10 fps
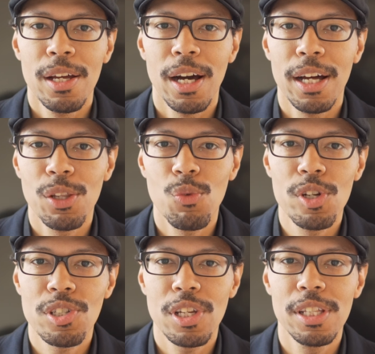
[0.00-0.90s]
The
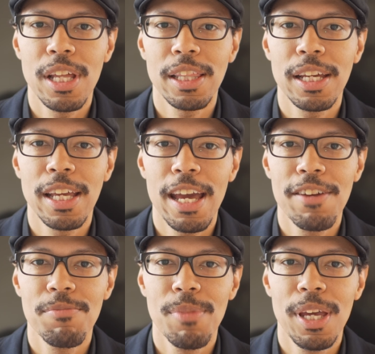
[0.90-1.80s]
whiskey that they
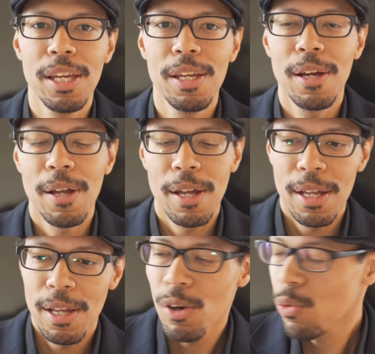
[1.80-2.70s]
gave me
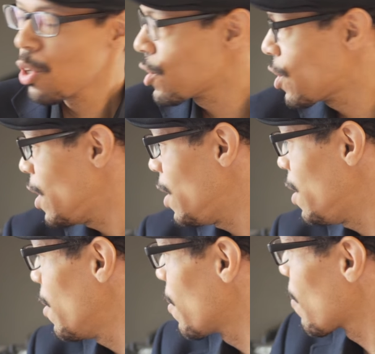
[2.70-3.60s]
was
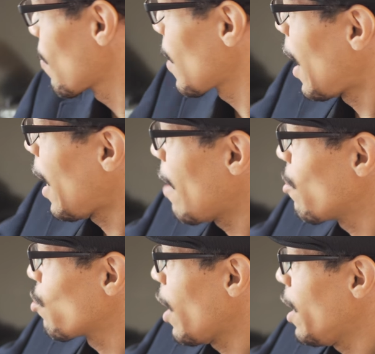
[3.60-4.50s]
I
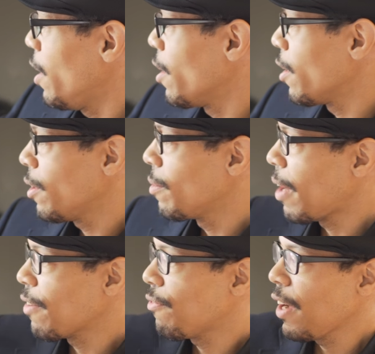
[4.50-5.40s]
have it right here,
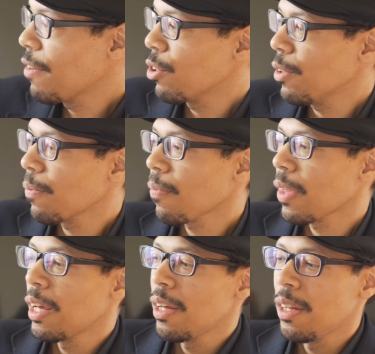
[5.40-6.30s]
my favorite,
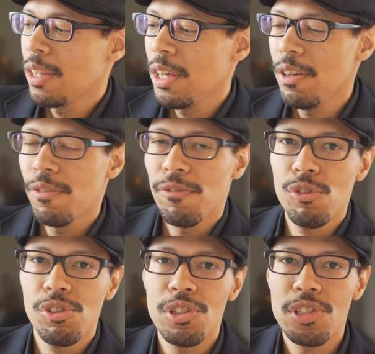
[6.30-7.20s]
the
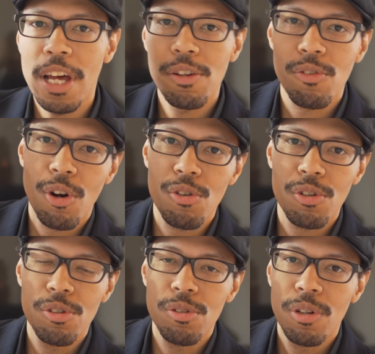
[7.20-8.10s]

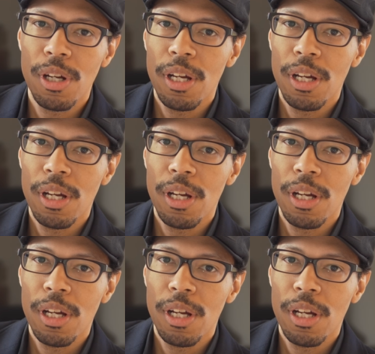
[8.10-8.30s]
Fuji-Sanroku.